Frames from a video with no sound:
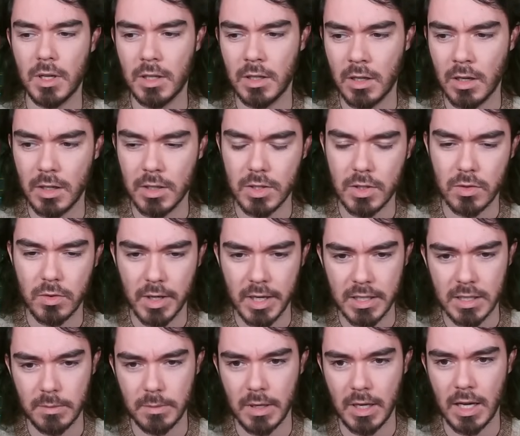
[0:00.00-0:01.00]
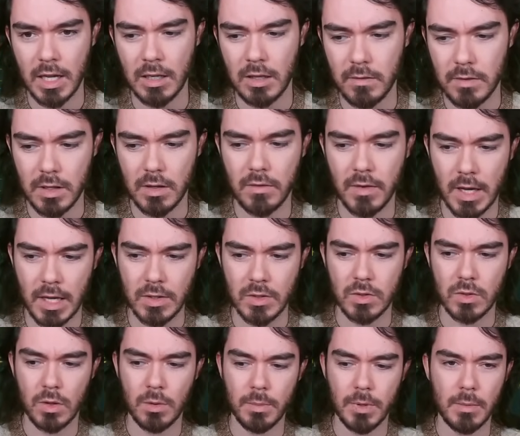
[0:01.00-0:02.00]
and not stress about any of the events.
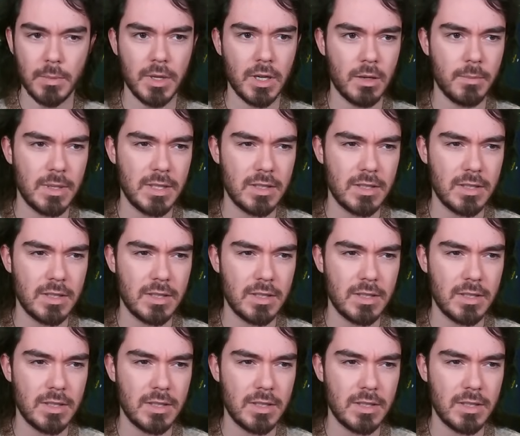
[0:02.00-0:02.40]
So I'm probably going to be